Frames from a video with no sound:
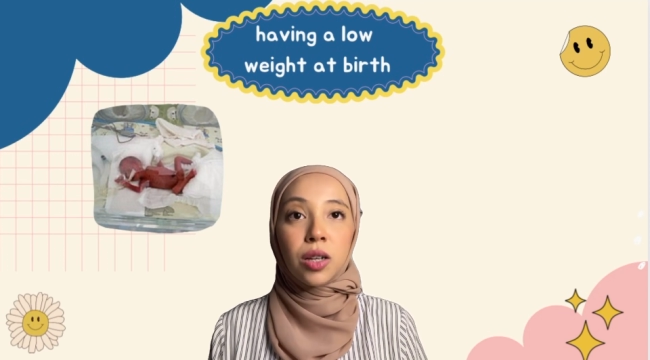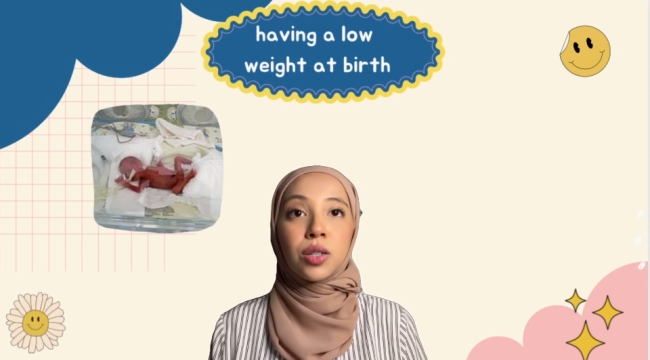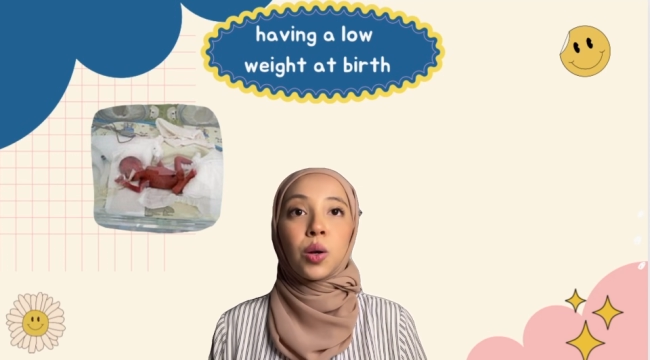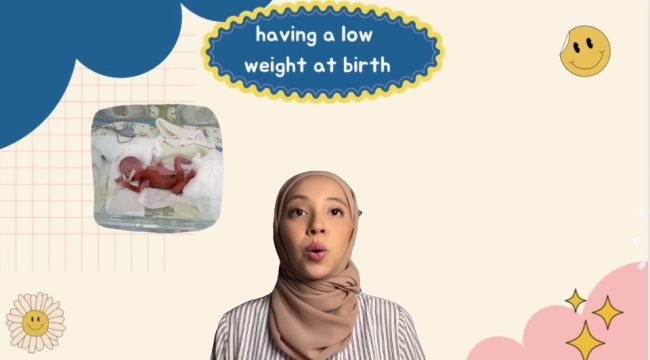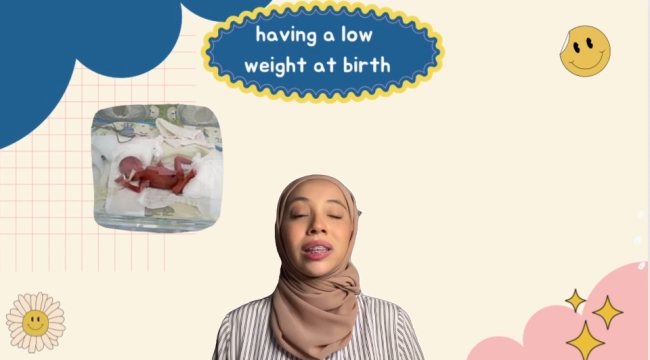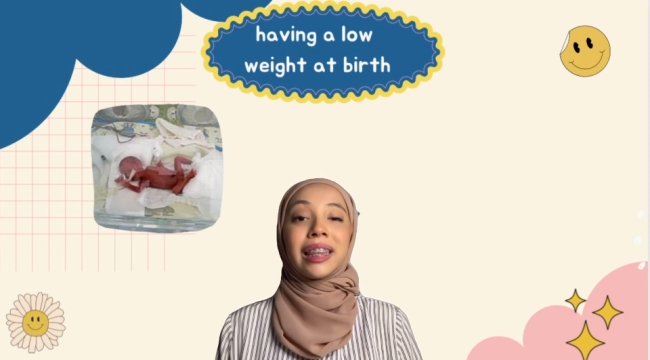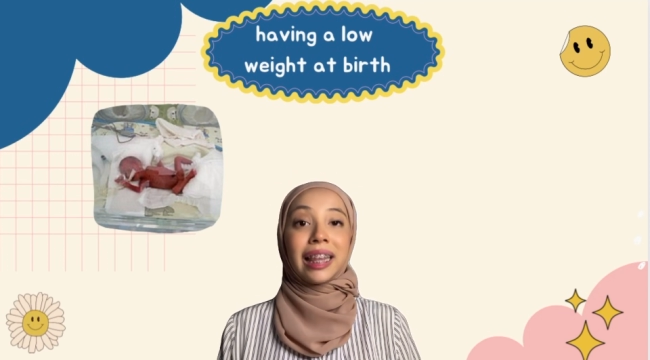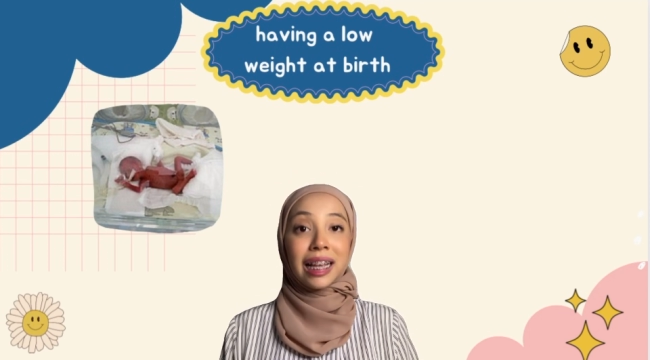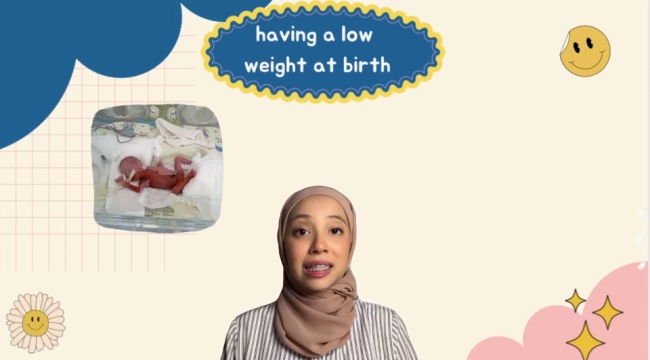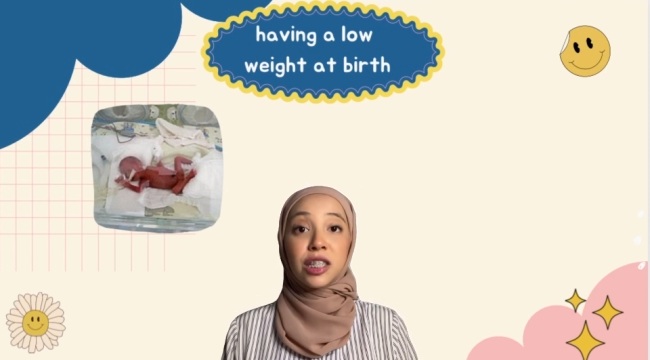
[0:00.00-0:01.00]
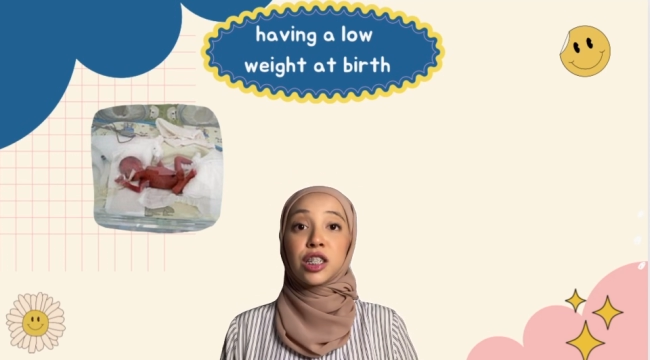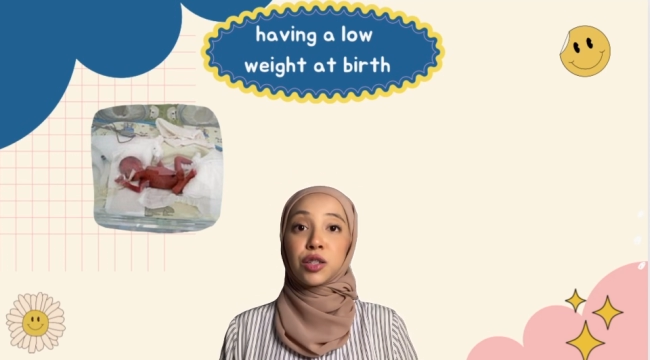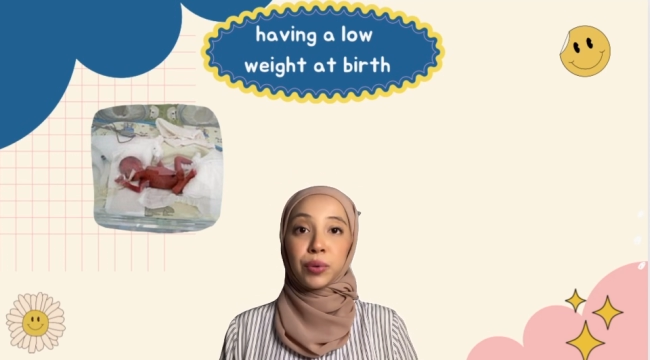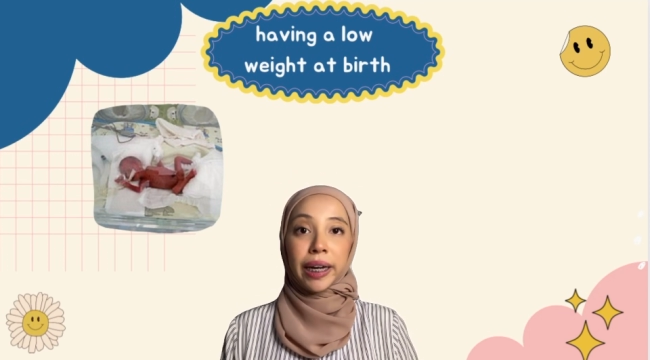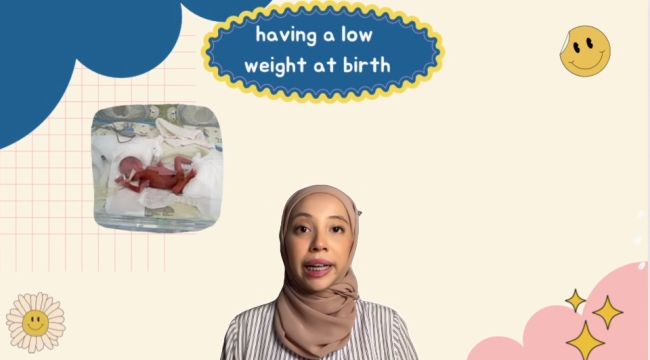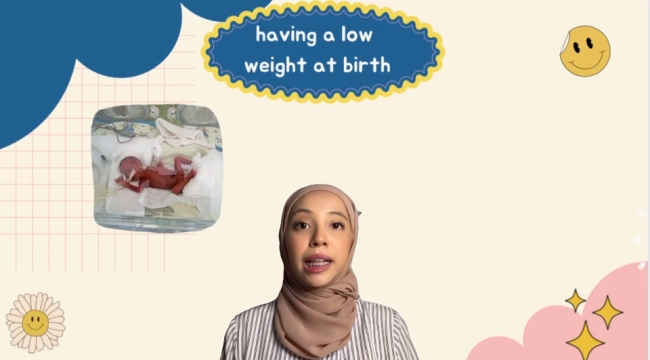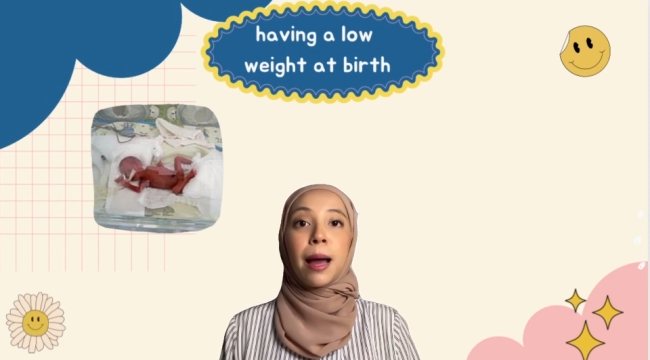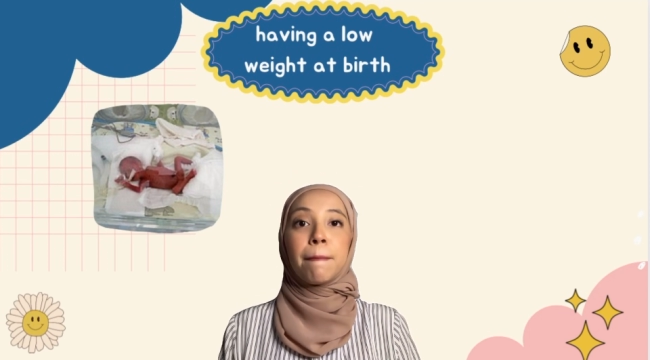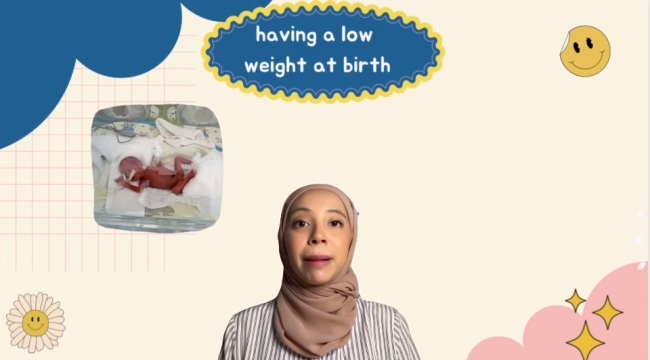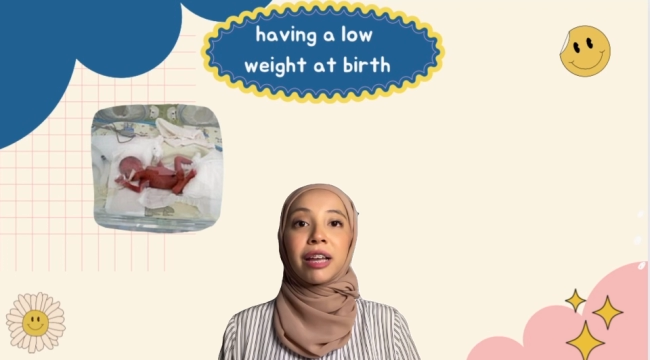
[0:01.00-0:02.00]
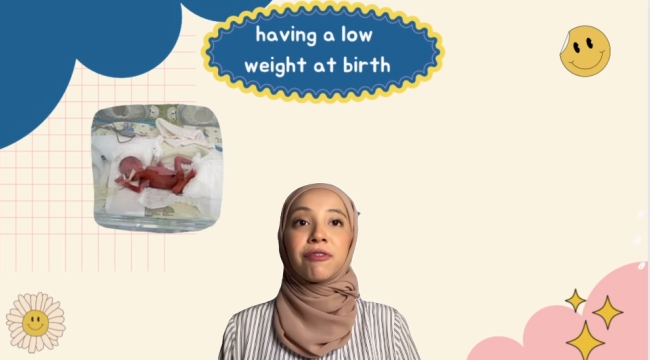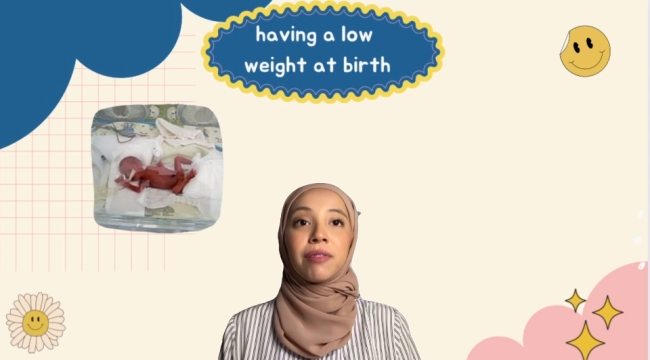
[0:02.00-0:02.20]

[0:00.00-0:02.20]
So these children might